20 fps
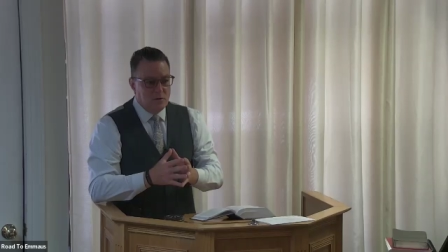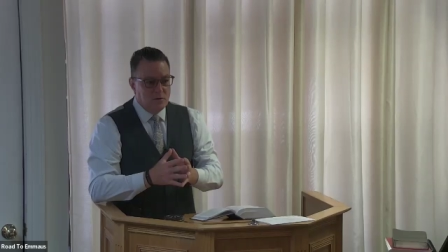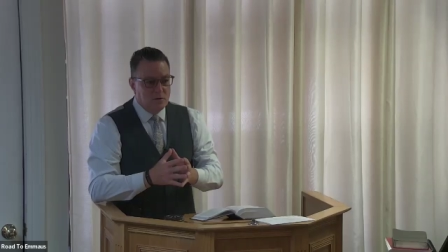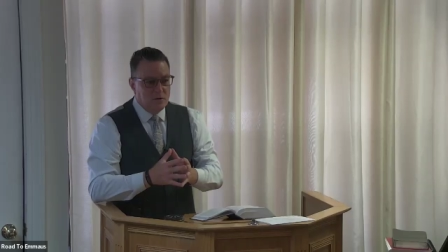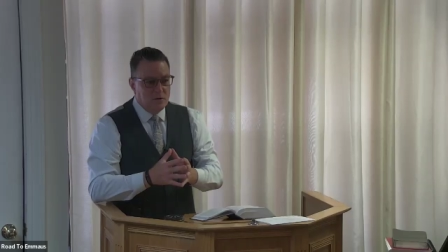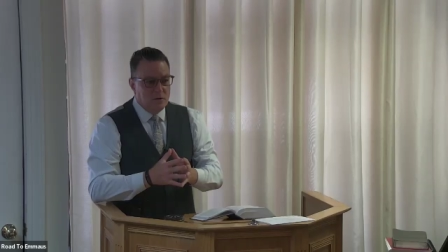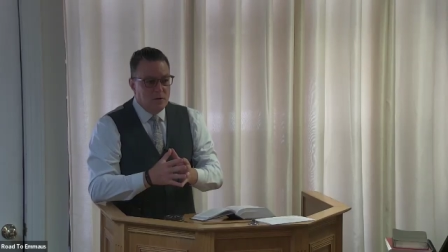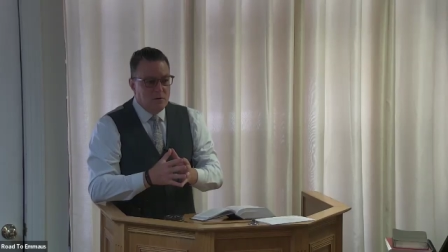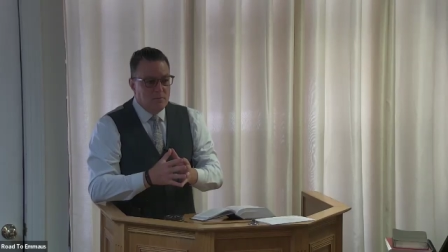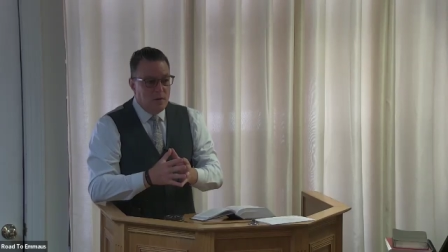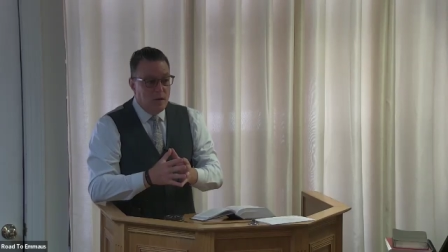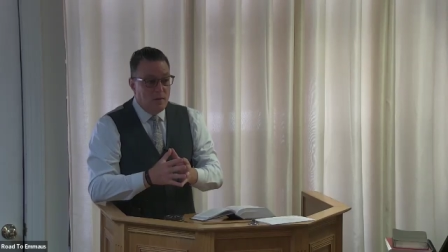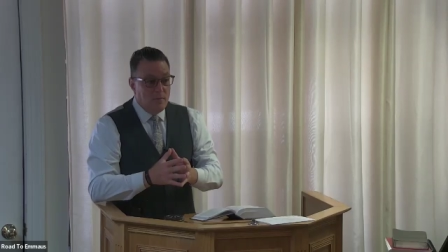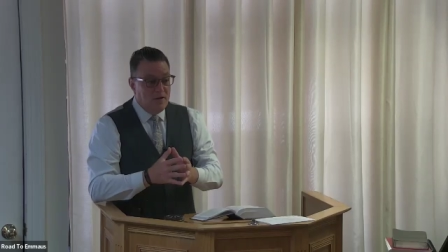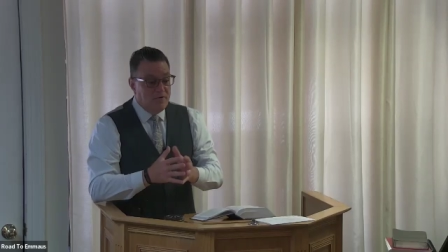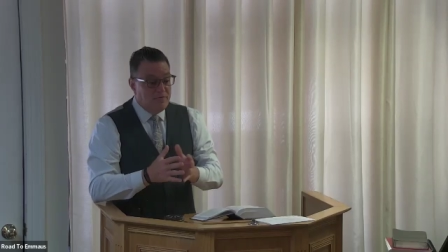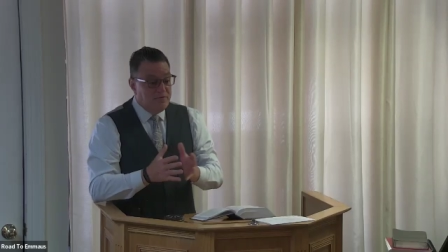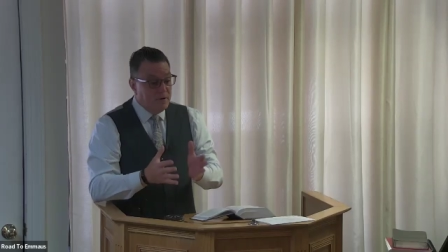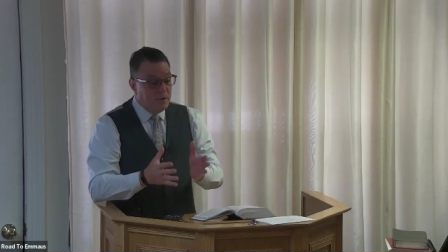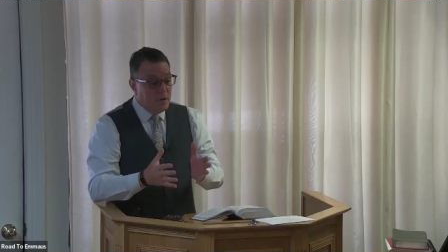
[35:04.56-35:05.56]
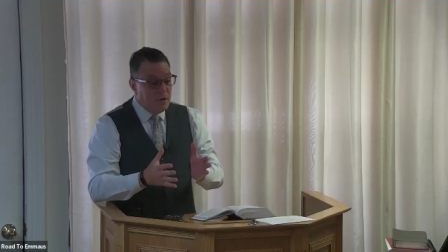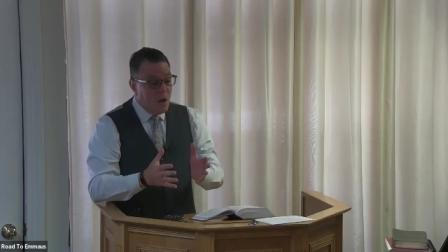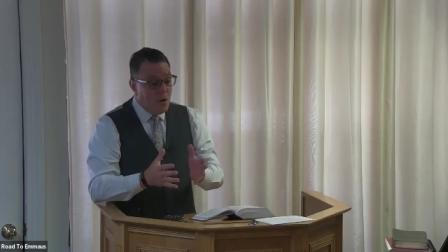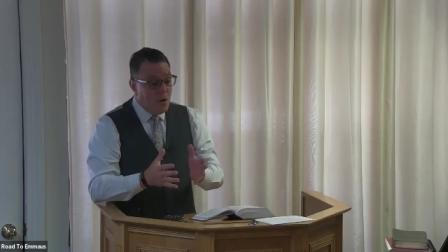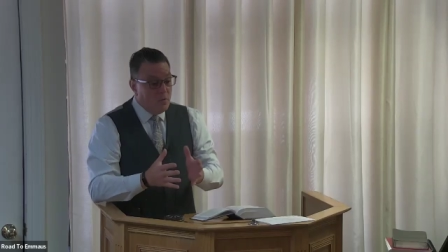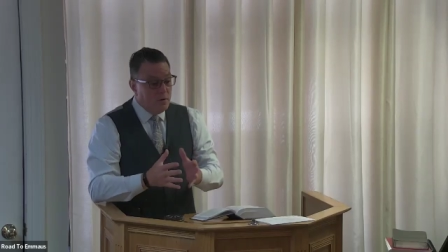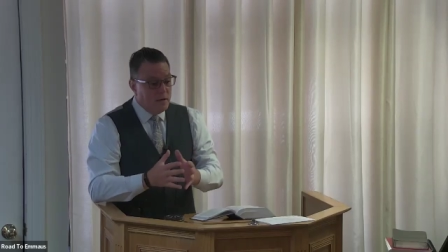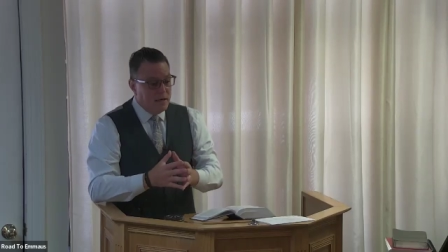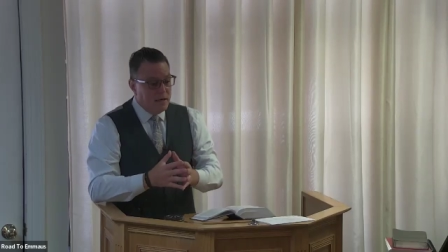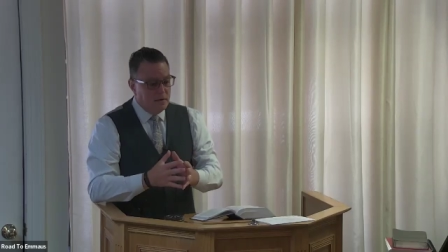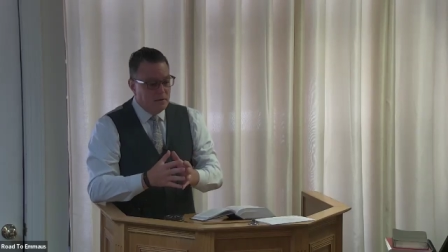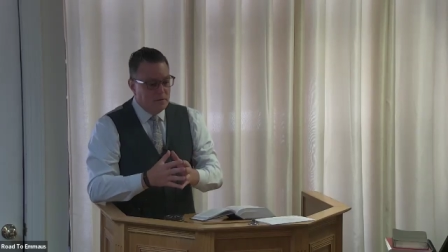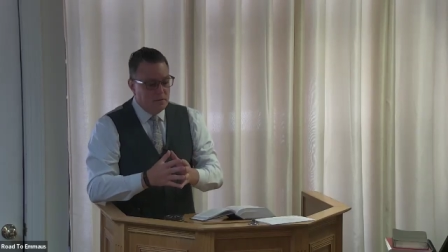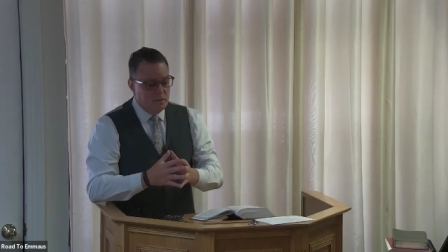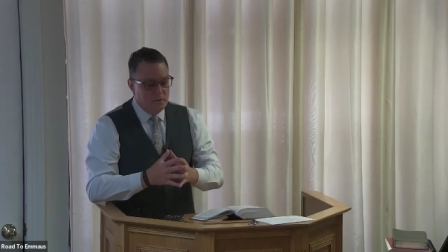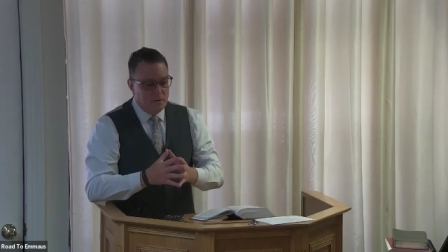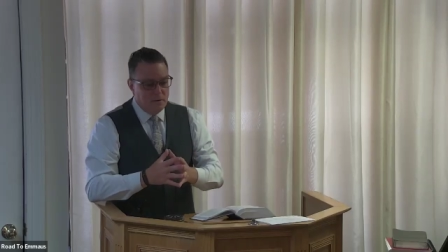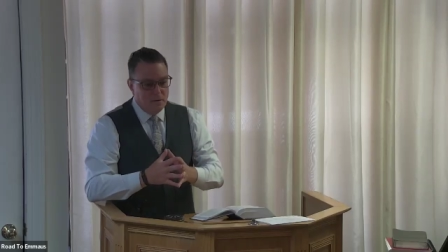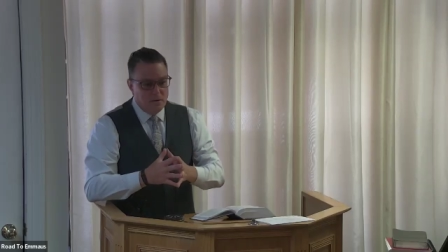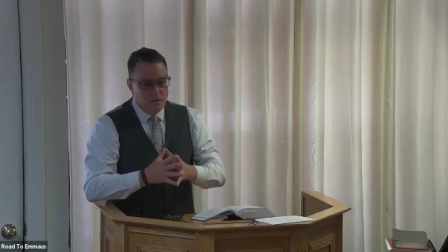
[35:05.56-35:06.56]
you. Maybe you feel lonely.
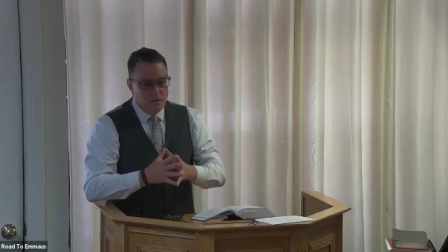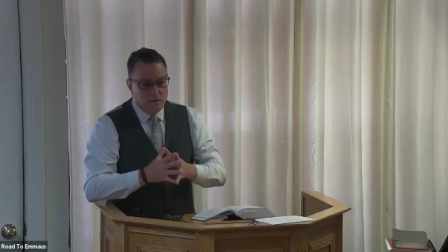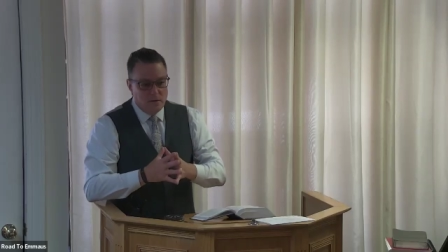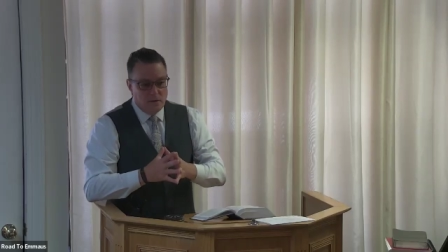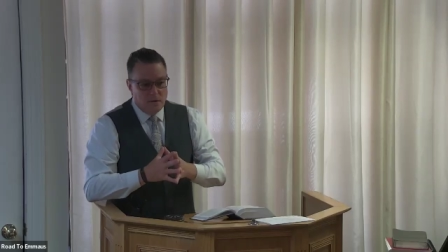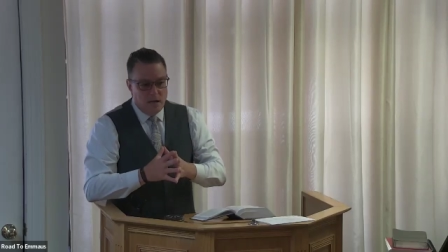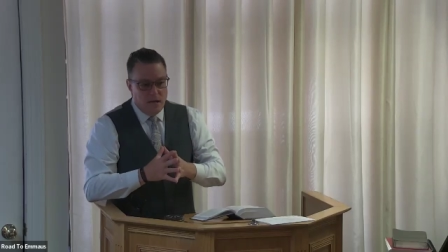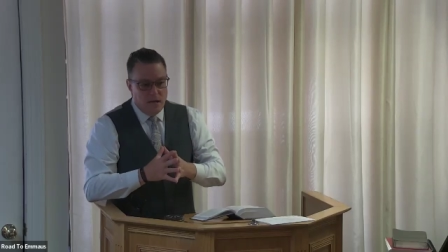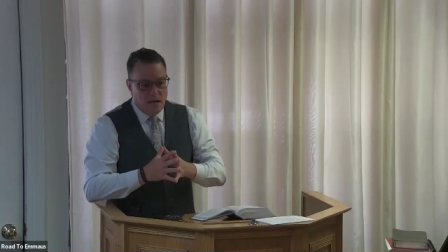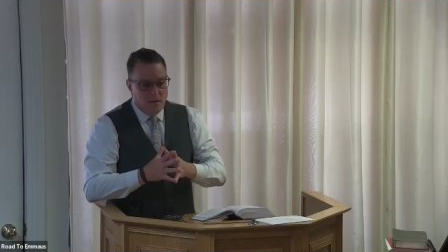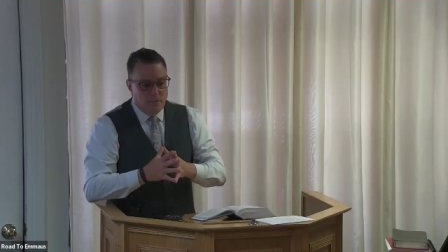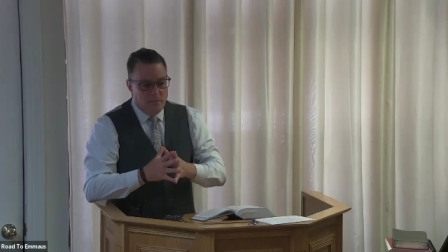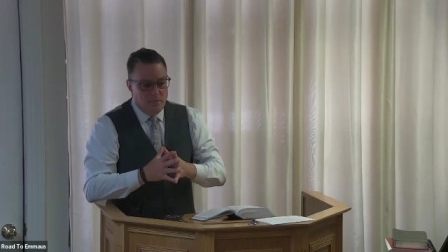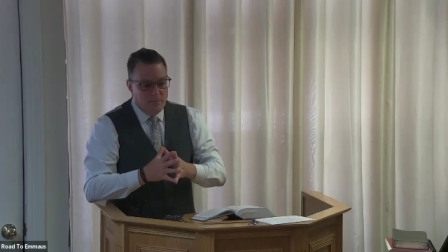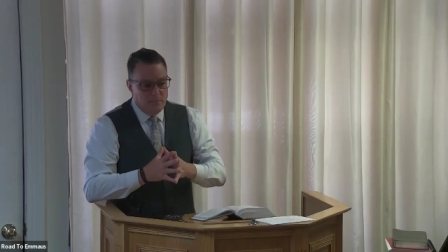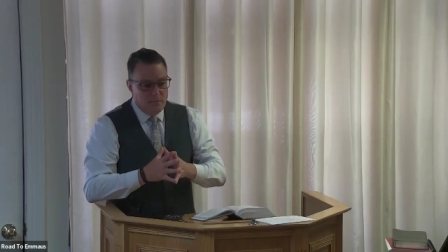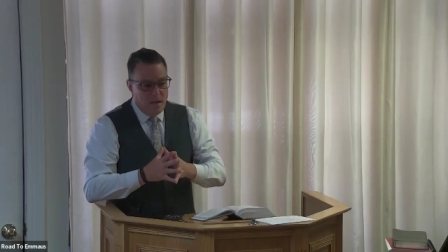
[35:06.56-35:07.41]
Uh,